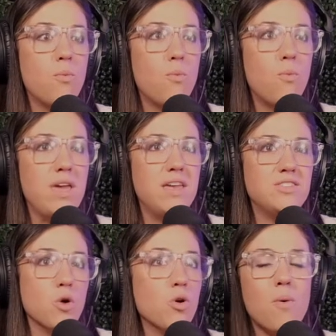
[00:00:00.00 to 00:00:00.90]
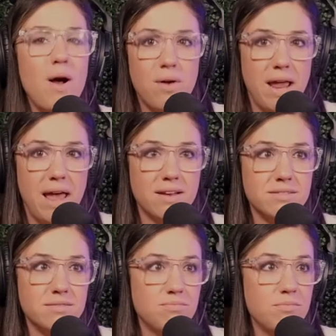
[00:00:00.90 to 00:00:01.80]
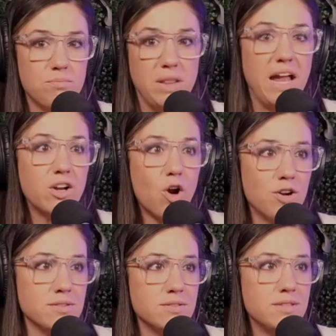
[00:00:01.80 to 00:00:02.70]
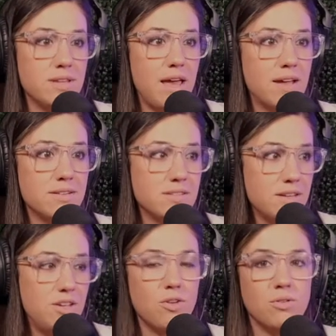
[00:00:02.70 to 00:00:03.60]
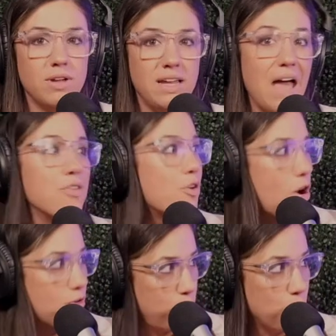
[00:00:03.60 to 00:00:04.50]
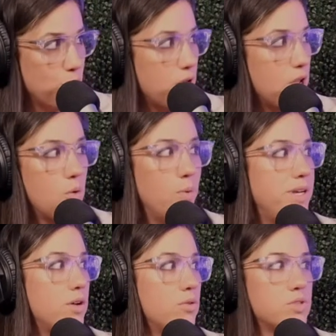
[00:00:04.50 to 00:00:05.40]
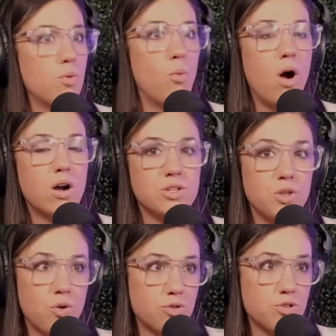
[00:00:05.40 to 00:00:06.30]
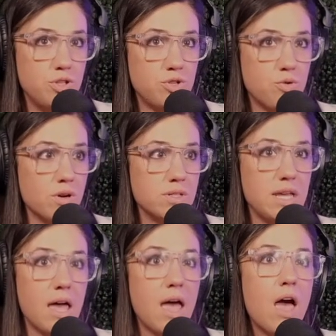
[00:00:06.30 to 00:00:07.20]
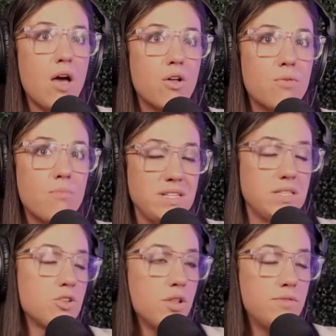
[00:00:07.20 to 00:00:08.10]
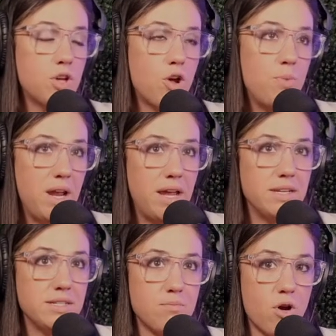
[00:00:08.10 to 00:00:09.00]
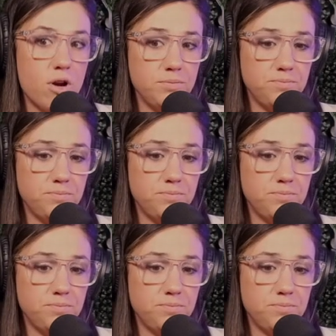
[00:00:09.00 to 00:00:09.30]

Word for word: We don't go out and plant gardens and, you know, gather our food. We don't walk to the grocery stores. Like, my sister lives in Copenhagen, Denmark,